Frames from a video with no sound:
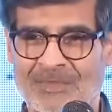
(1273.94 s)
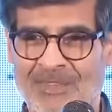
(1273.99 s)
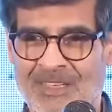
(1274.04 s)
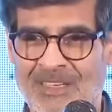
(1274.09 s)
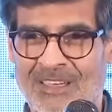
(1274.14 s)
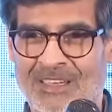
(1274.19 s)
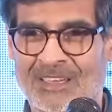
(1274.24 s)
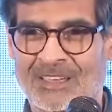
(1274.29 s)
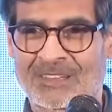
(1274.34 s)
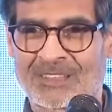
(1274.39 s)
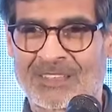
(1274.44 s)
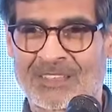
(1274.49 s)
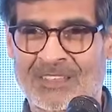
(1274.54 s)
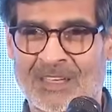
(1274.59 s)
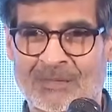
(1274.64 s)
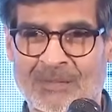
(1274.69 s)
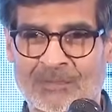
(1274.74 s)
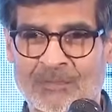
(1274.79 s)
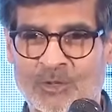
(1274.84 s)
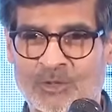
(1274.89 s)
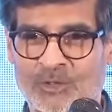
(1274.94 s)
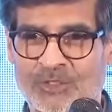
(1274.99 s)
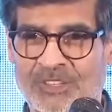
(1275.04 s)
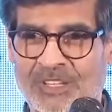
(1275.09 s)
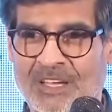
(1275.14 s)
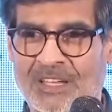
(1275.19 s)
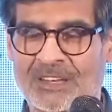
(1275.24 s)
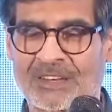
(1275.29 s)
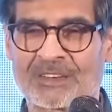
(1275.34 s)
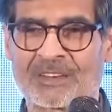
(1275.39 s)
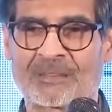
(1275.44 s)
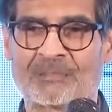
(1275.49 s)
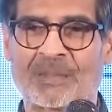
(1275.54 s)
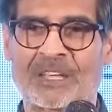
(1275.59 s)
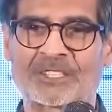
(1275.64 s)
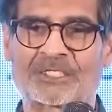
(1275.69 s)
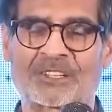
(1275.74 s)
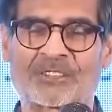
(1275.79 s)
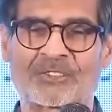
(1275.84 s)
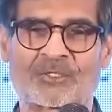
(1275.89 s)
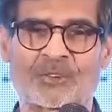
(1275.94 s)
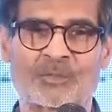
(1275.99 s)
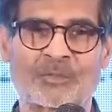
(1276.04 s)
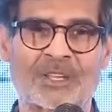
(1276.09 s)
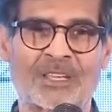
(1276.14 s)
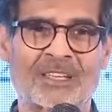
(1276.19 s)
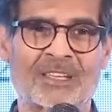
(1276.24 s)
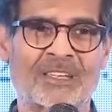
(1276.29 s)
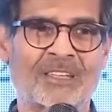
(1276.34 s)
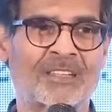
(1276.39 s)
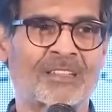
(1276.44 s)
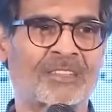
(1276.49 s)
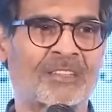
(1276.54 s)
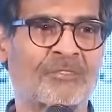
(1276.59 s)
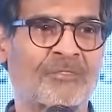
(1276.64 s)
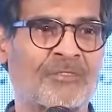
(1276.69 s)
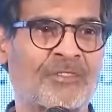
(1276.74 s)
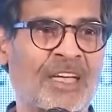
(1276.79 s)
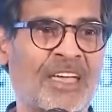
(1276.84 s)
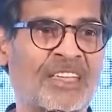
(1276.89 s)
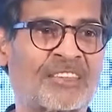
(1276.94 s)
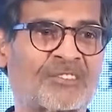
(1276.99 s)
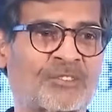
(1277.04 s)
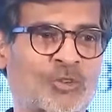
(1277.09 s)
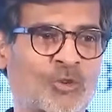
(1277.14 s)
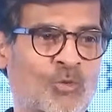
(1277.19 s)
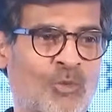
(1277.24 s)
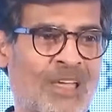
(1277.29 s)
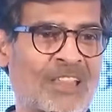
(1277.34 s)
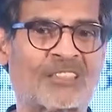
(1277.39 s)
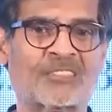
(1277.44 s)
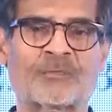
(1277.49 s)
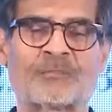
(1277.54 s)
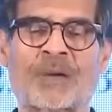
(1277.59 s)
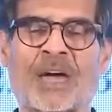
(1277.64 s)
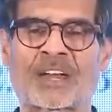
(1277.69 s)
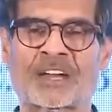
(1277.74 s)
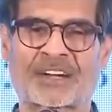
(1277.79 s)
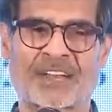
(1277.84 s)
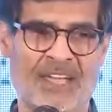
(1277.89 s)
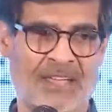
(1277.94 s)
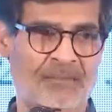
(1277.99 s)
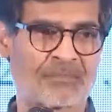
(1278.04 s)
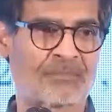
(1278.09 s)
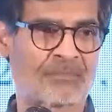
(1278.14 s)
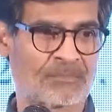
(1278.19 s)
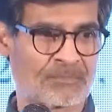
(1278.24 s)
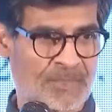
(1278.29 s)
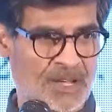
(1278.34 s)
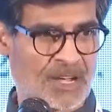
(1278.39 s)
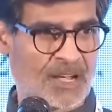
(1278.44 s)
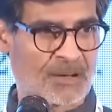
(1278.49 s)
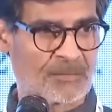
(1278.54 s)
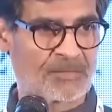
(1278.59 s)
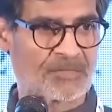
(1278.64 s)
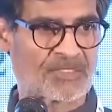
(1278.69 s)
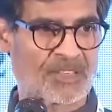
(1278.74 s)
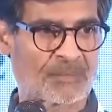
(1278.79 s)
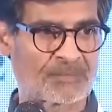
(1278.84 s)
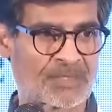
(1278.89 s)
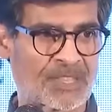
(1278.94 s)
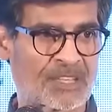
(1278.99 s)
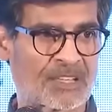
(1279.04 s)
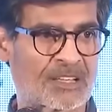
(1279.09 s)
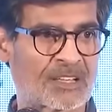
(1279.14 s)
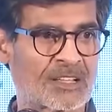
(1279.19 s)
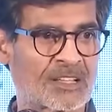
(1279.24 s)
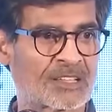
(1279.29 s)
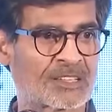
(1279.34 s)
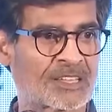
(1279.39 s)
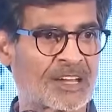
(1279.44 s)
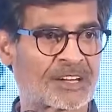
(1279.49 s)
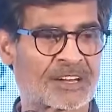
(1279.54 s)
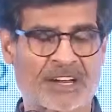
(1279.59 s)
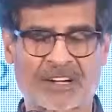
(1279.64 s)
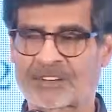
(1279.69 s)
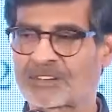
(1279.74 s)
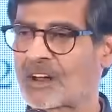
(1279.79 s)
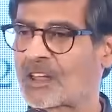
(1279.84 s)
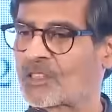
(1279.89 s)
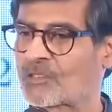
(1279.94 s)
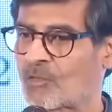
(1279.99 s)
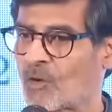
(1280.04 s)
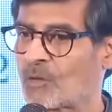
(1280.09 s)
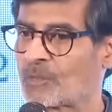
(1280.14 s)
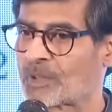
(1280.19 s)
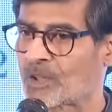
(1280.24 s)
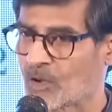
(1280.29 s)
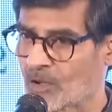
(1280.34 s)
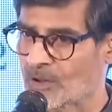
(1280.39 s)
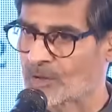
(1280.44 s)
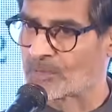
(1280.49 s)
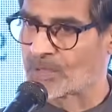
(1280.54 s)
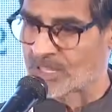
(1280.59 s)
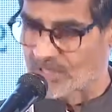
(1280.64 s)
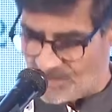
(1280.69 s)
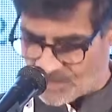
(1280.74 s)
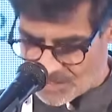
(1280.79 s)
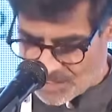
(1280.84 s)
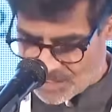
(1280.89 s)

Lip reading: Yamamoto-san mentions to me, the waste to wealth paradigm becomes something that can transform economies